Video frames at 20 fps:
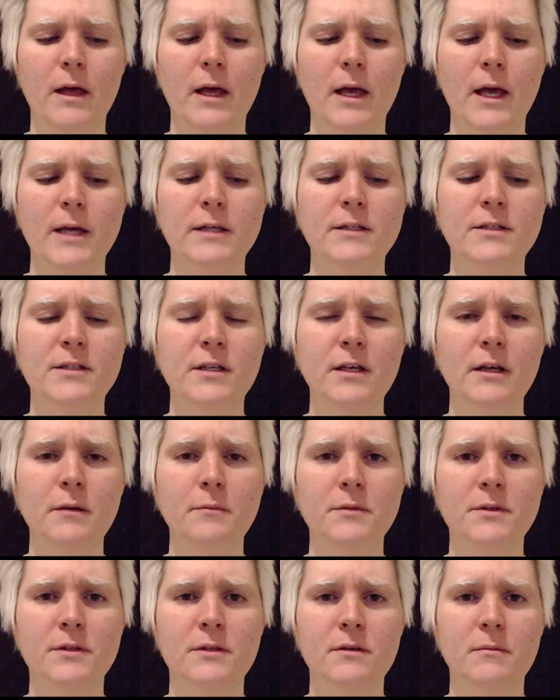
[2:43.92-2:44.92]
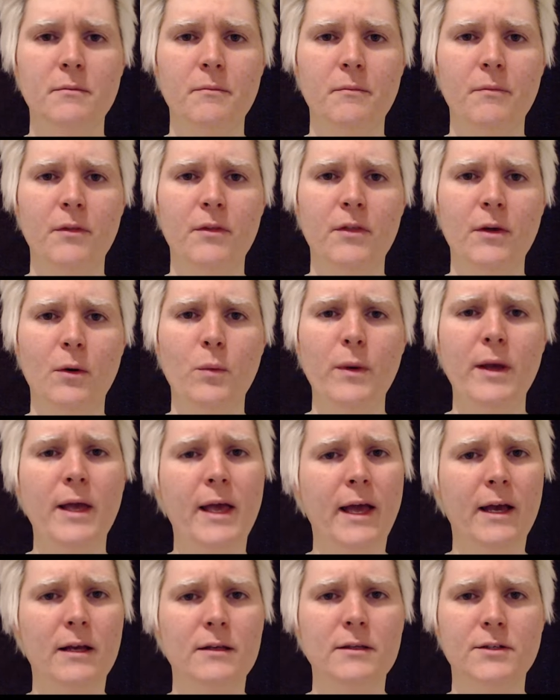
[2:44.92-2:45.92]
It seems that we
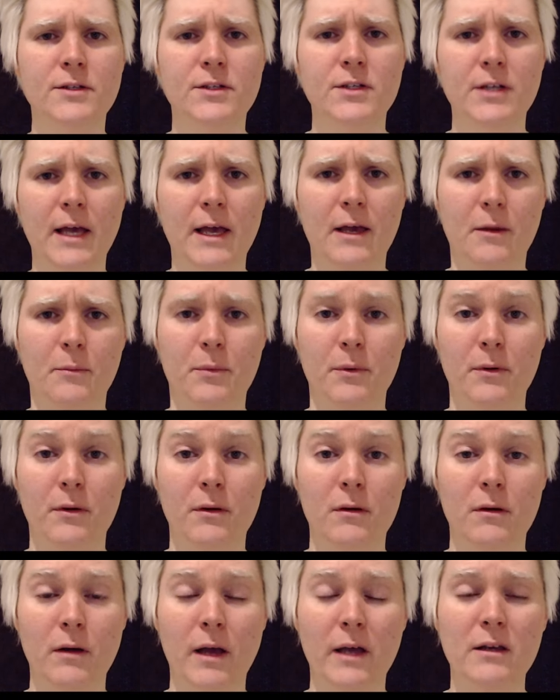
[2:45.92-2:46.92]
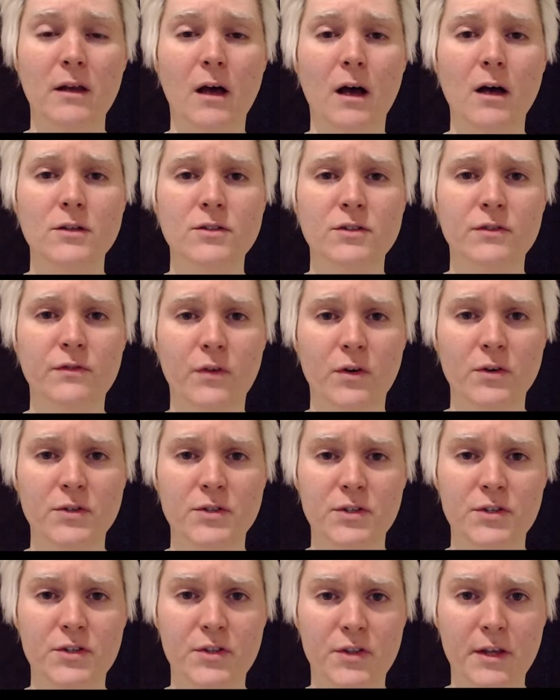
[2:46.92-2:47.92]
can't escape an us
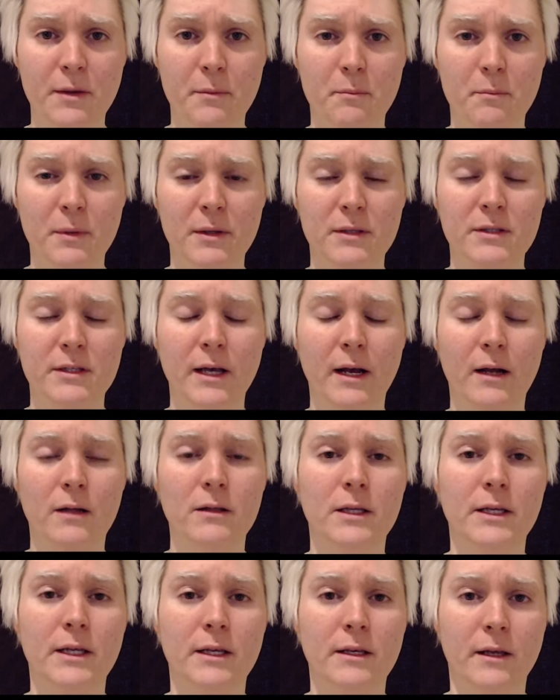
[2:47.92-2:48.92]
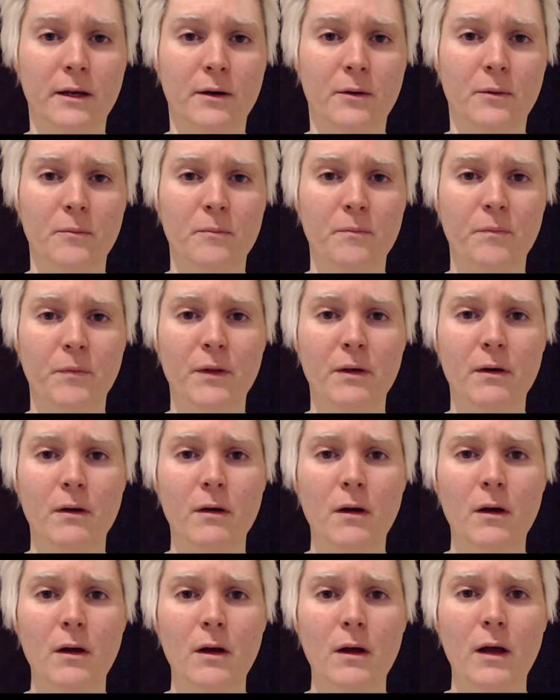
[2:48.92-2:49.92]
versus them mentality now,
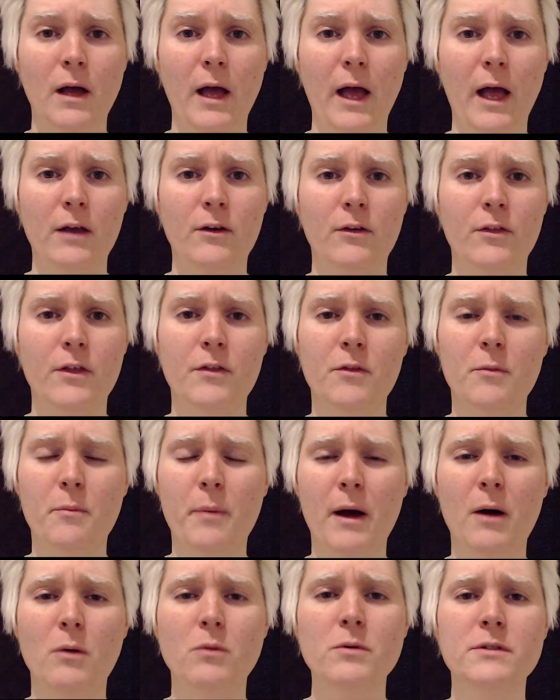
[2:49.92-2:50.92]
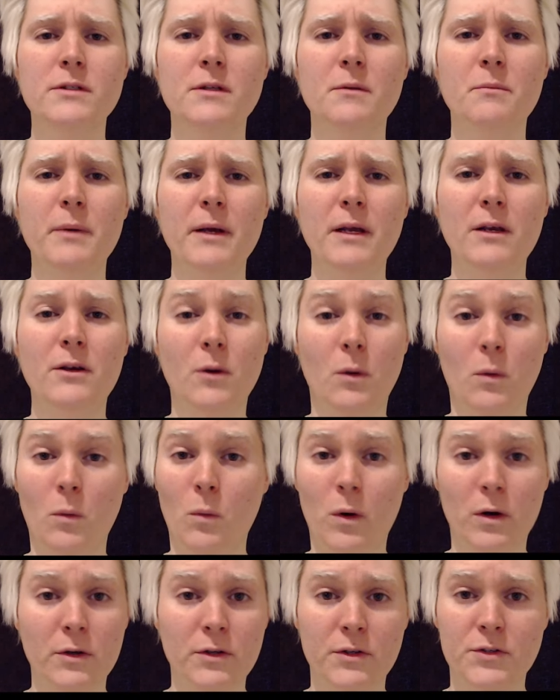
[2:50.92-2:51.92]
and that the powers that be don't
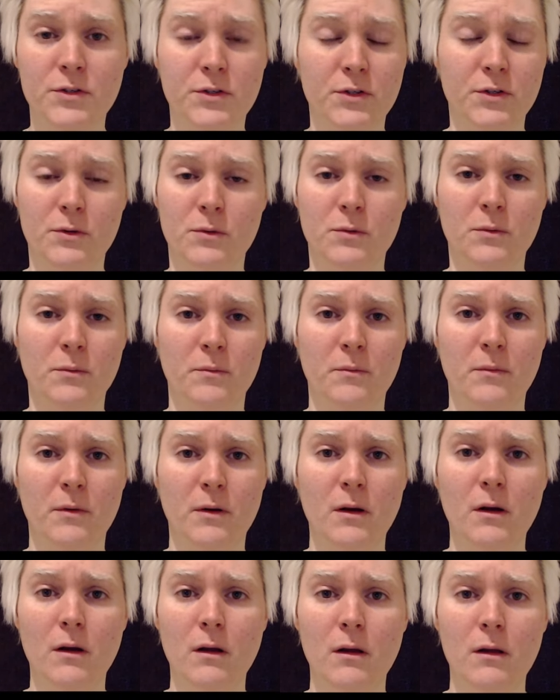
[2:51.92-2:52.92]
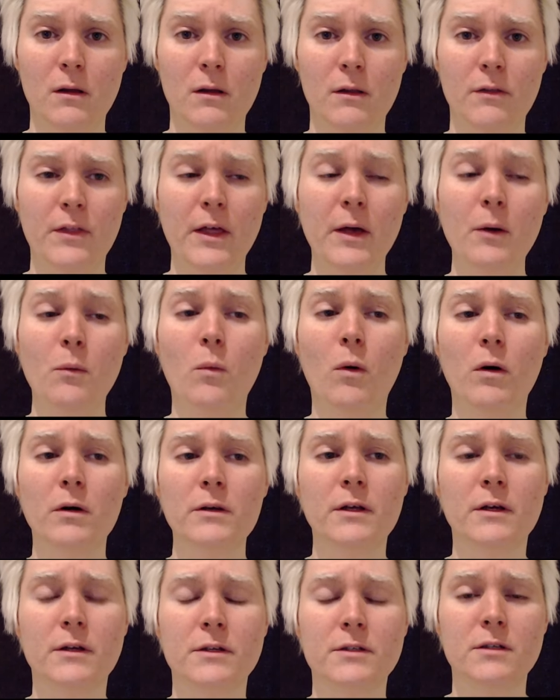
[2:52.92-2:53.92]
want us to. They
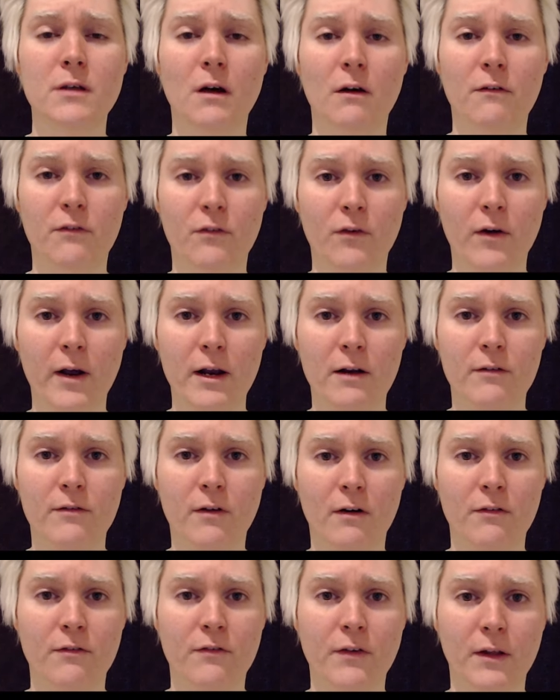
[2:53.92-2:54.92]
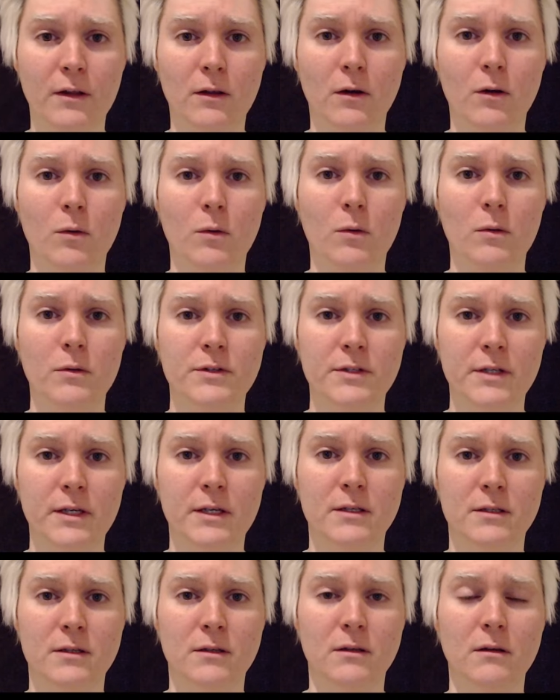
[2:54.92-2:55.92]
want us afraid of our fellow
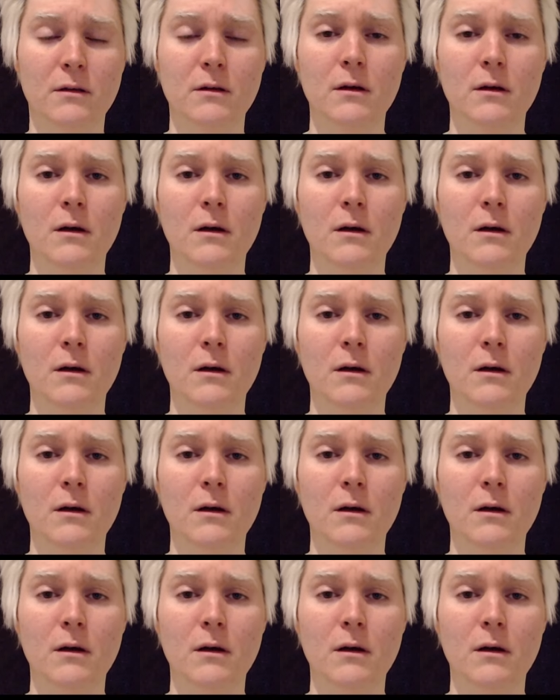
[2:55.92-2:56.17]
citizen.